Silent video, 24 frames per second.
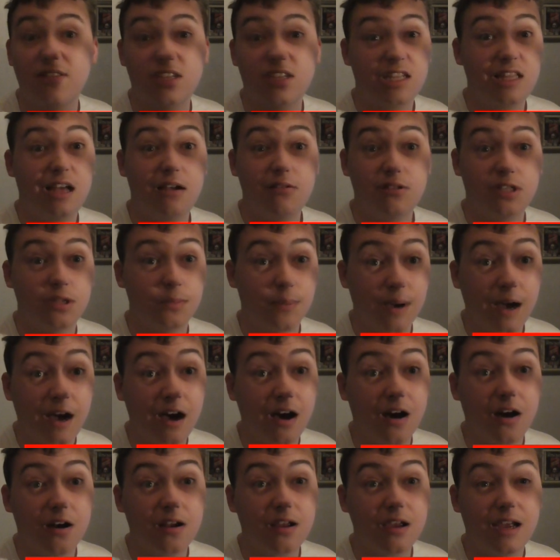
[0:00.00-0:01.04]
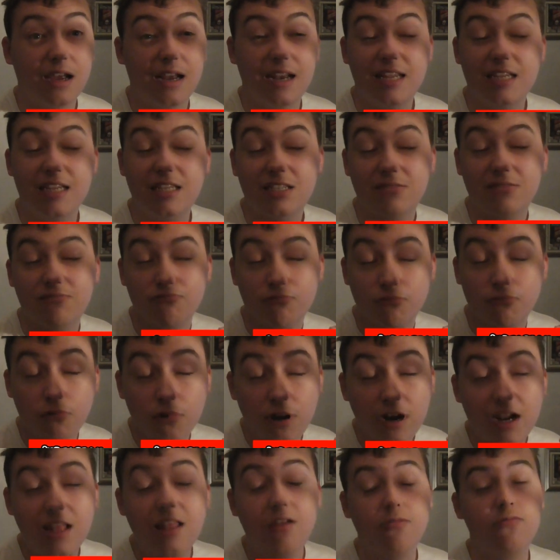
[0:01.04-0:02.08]
to have to close the park. And it's
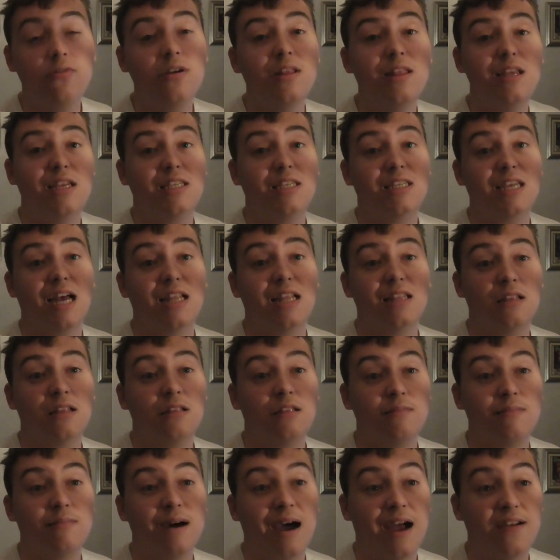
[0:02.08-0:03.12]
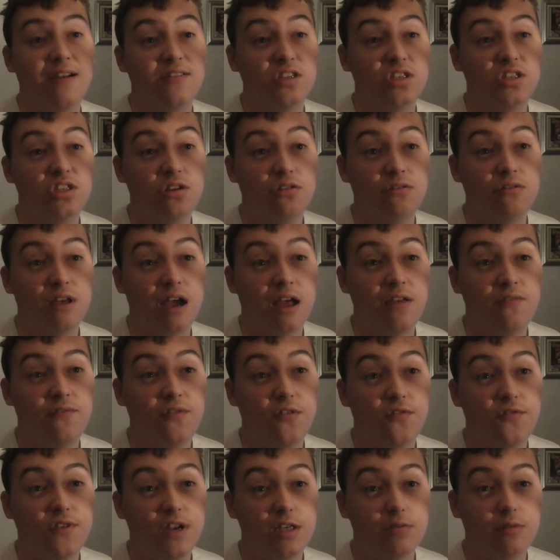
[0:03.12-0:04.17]
really, really sad that they might have to do that in
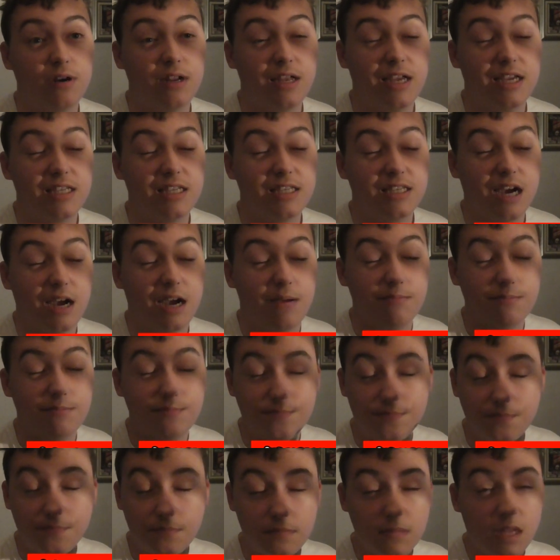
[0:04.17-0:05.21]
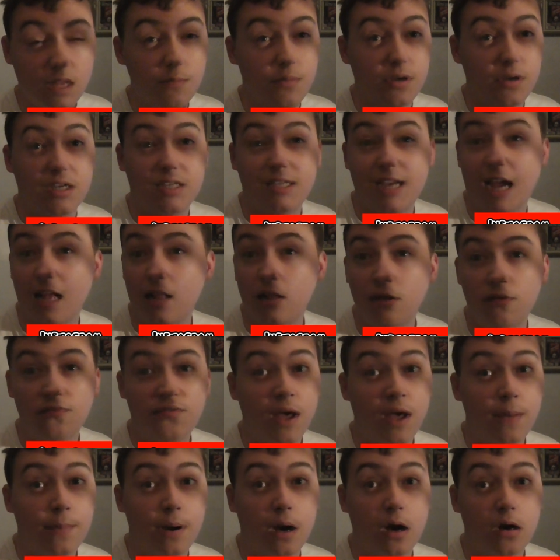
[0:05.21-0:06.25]
15, 20 years' time because I love
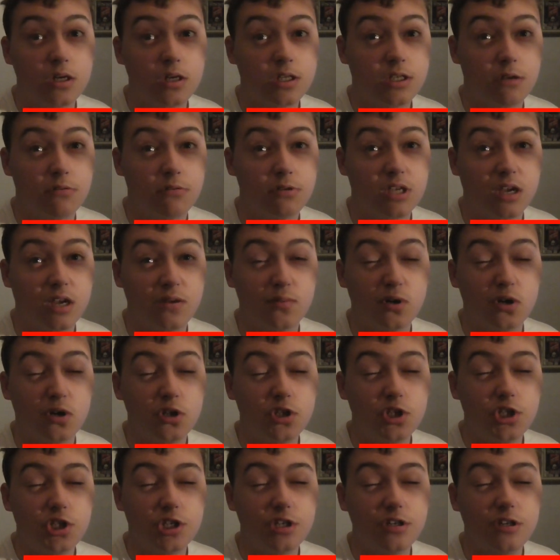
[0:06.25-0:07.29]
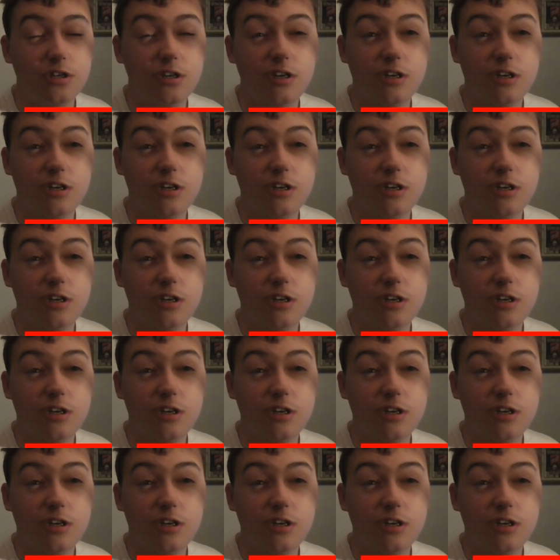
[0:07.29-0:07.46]
that park so, so much.